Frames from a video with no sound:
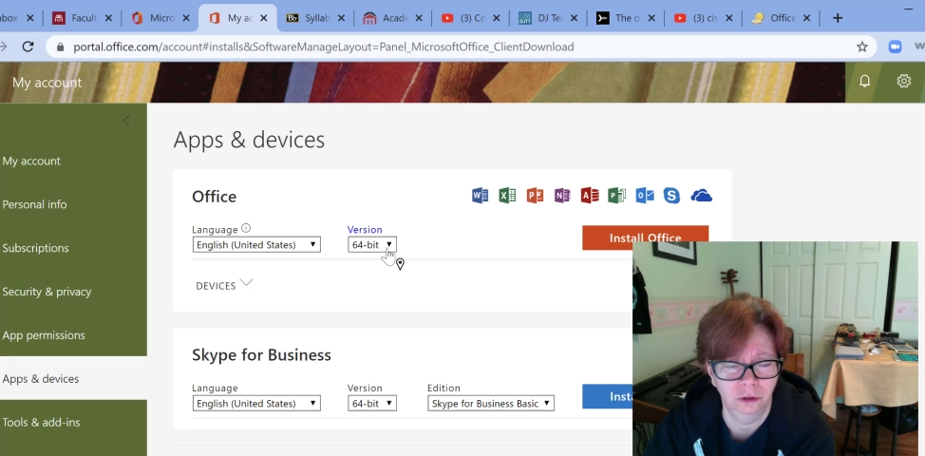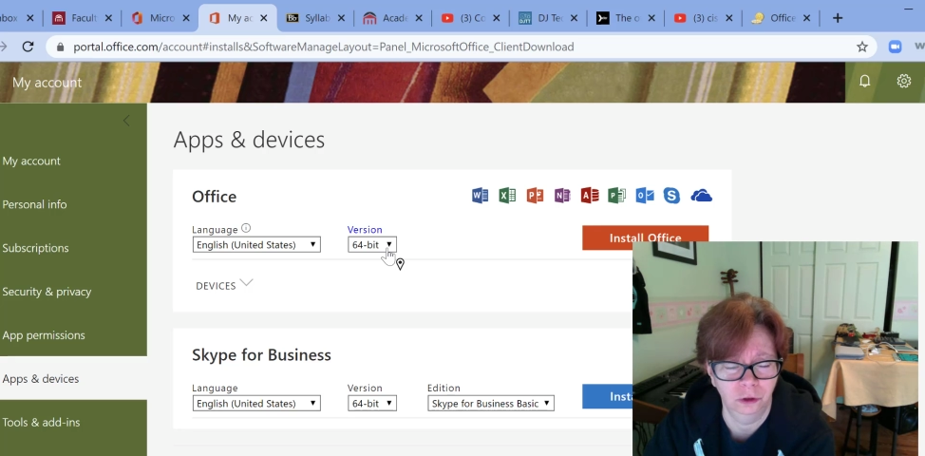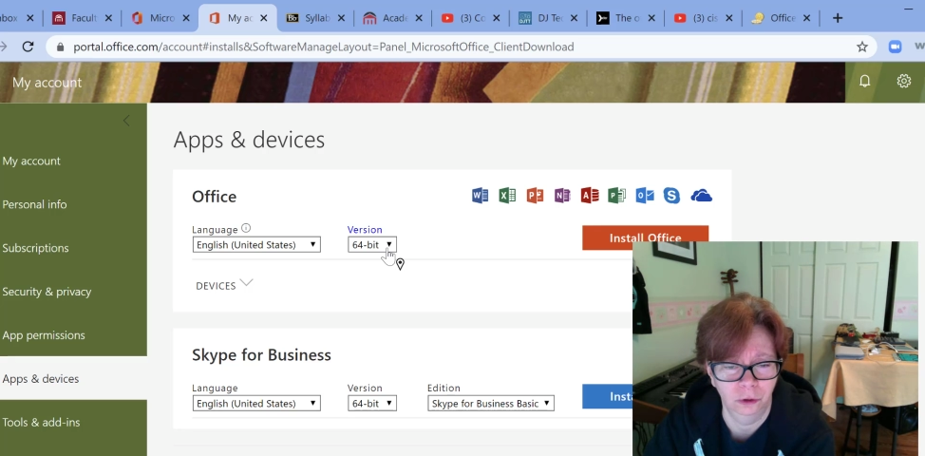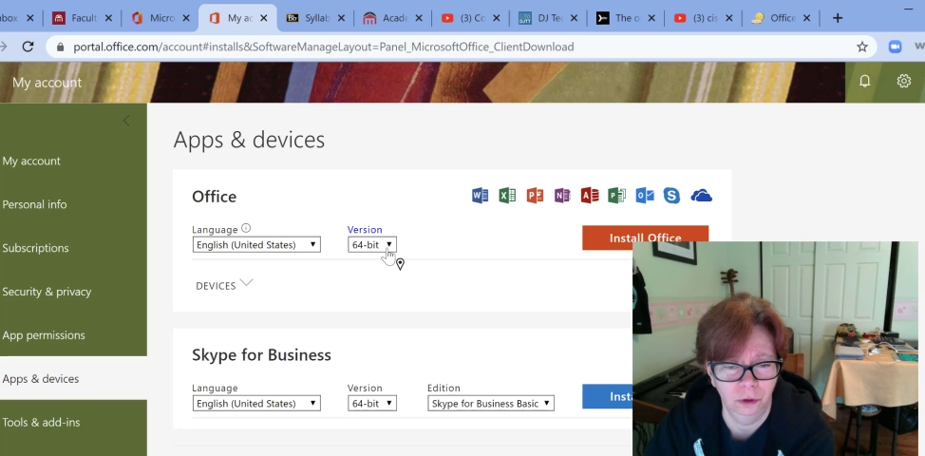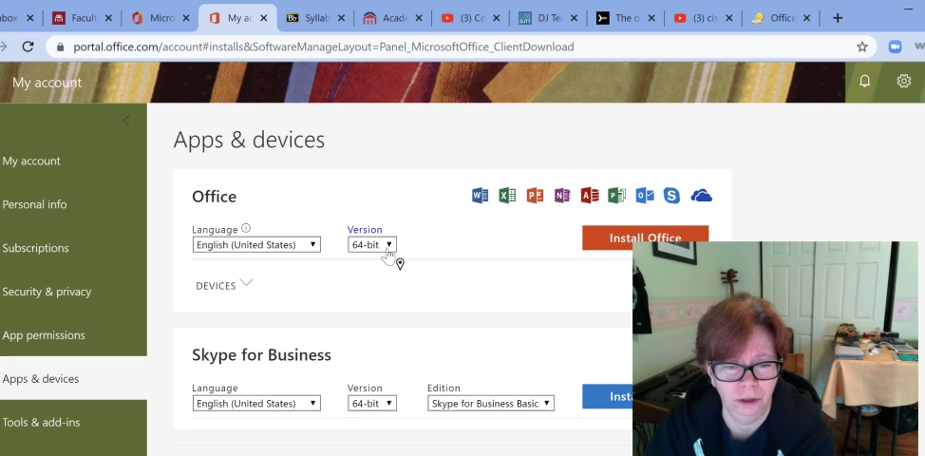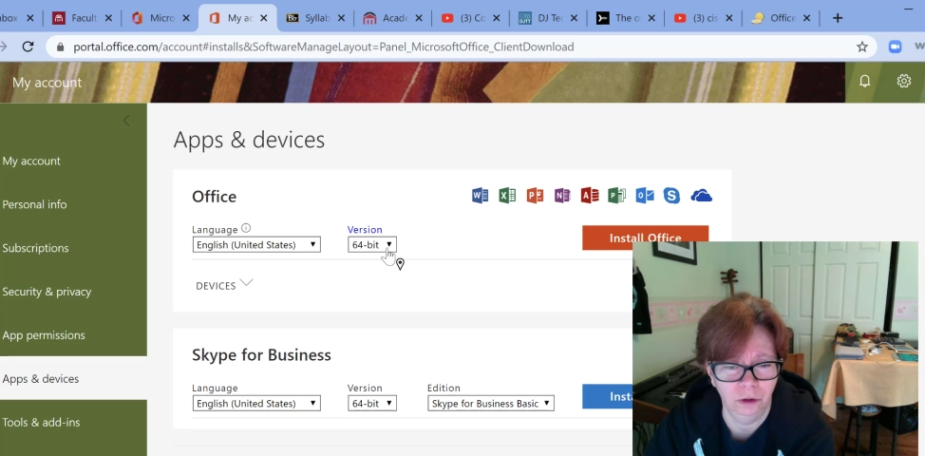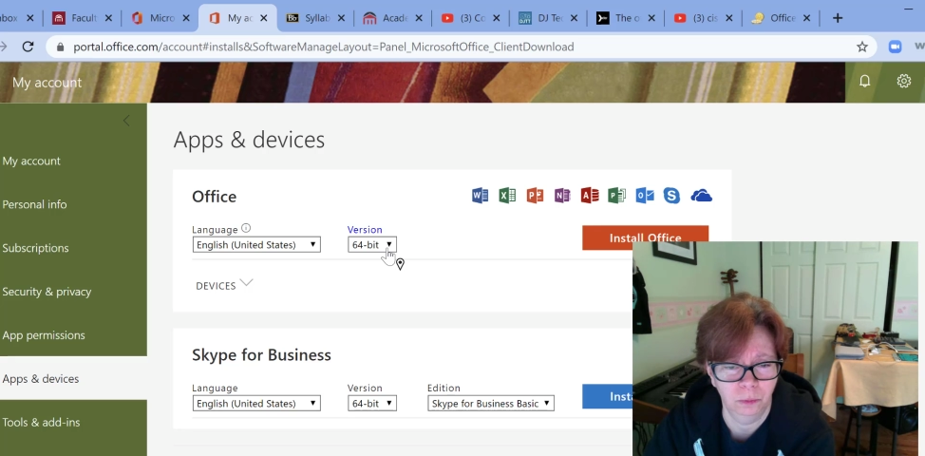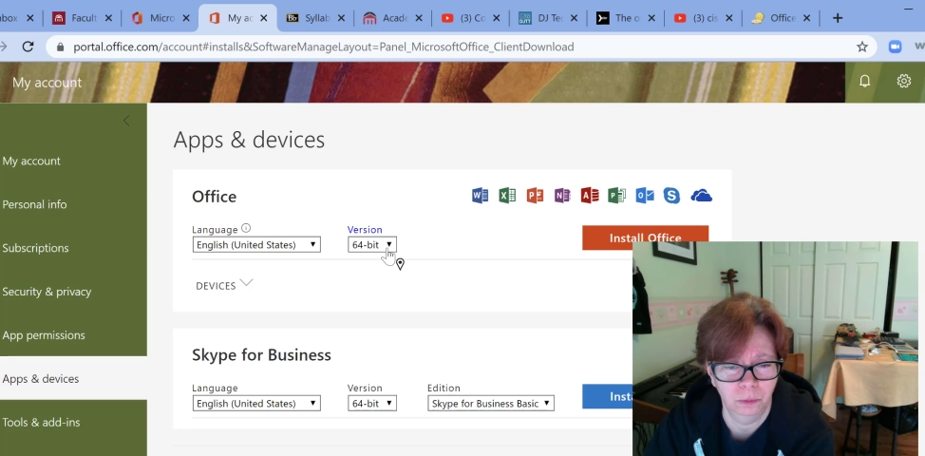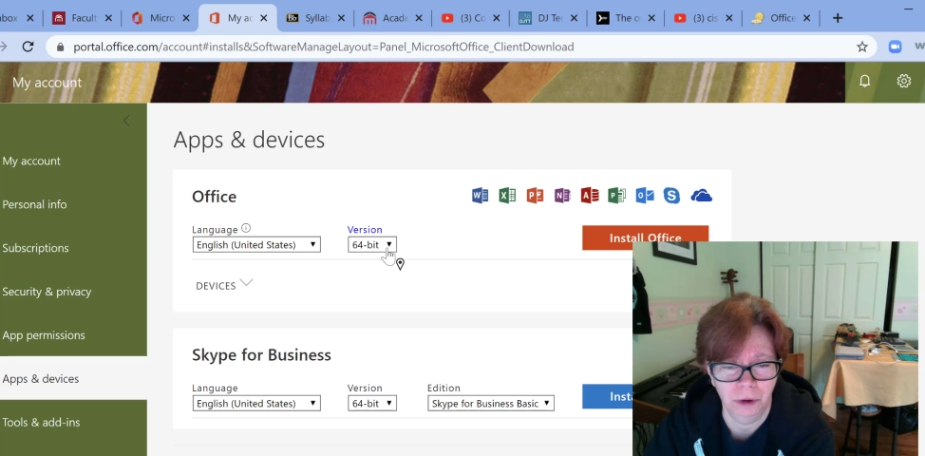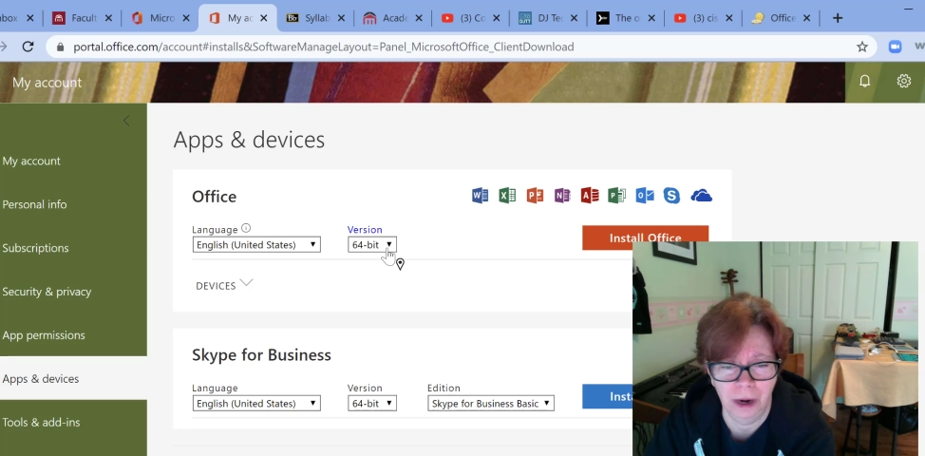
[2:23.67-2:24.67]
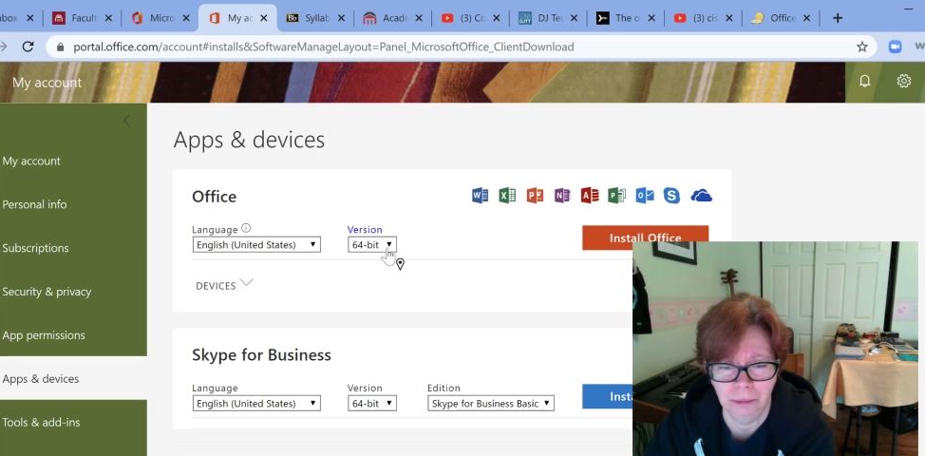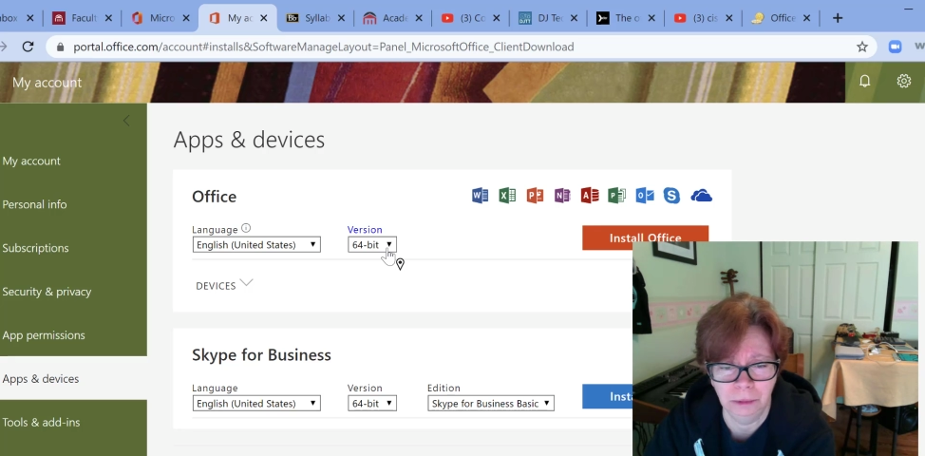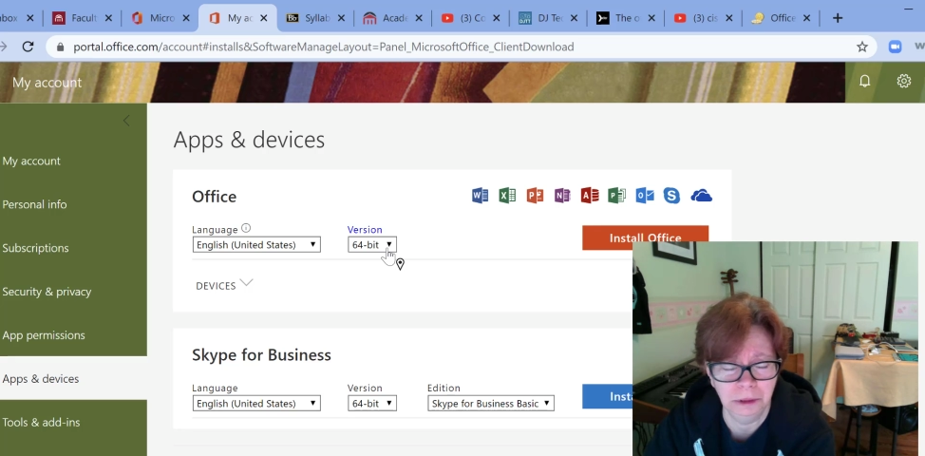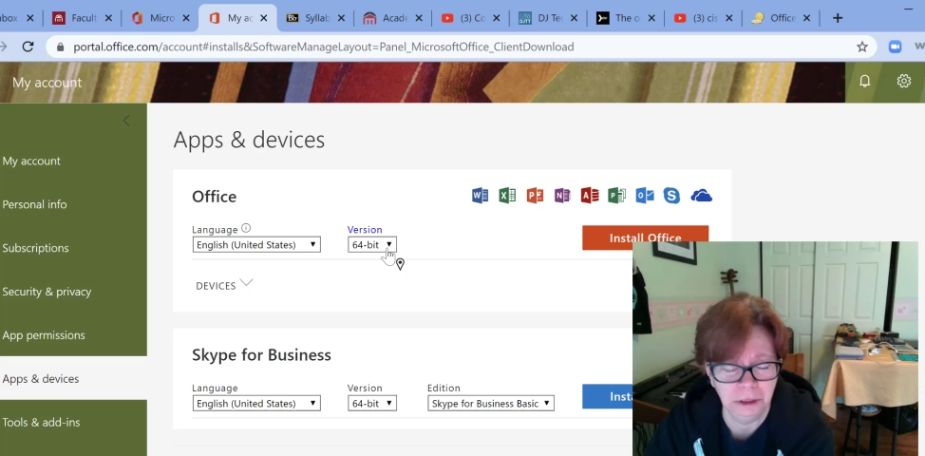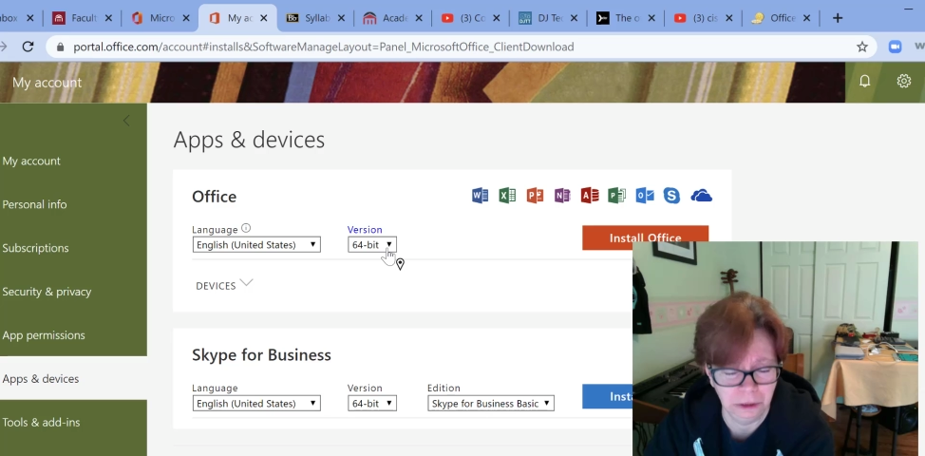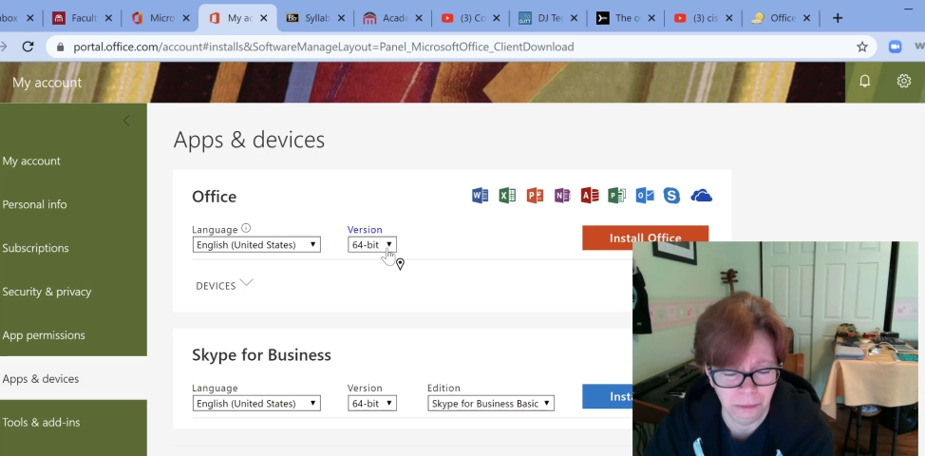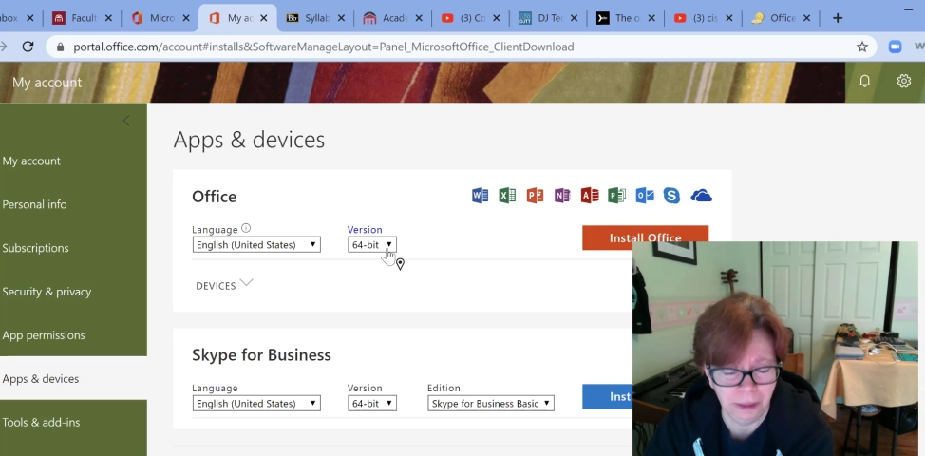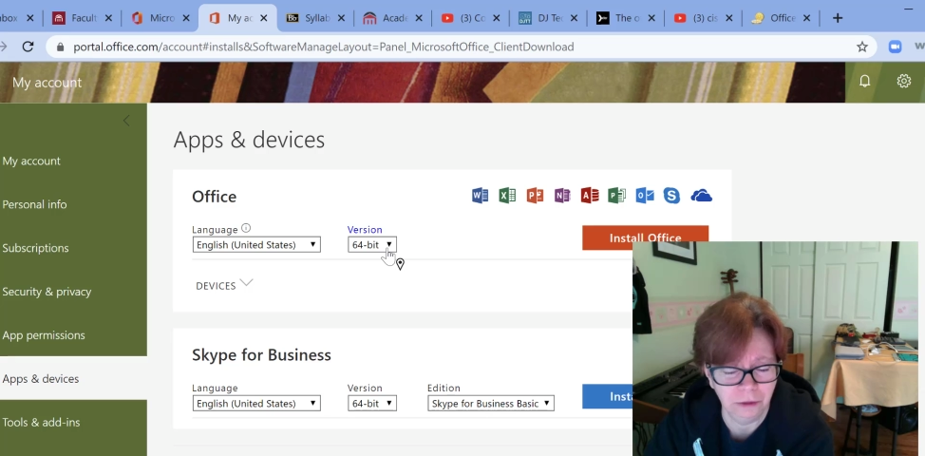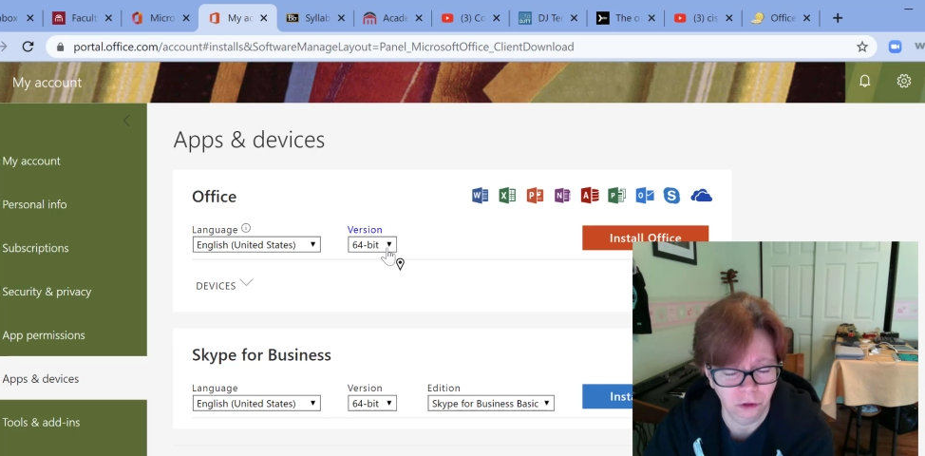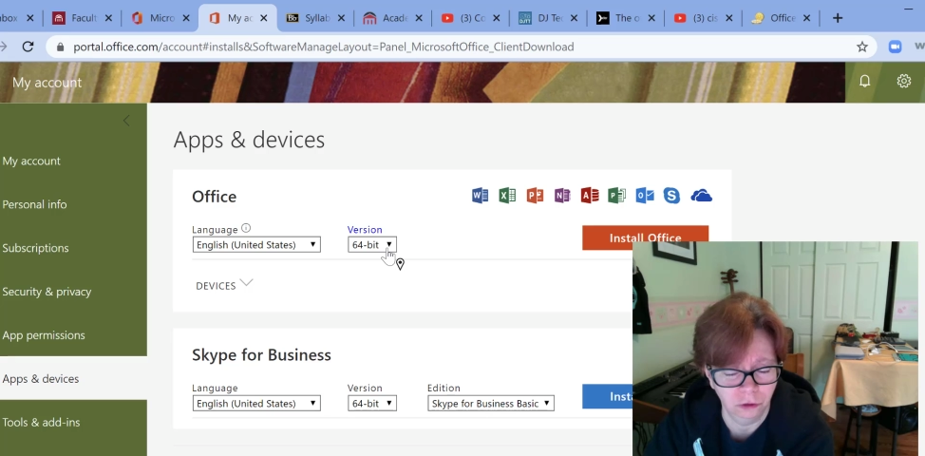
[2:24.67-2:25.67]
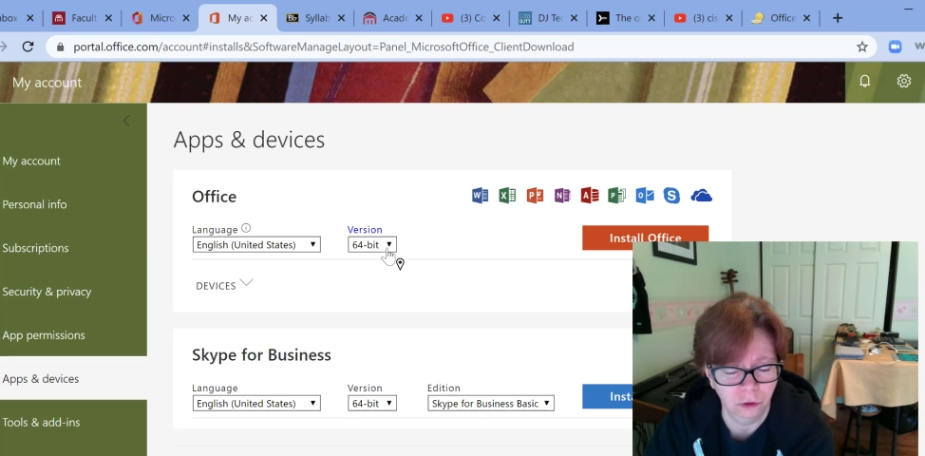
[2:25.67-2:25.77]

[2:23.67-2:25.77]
So that's probably the best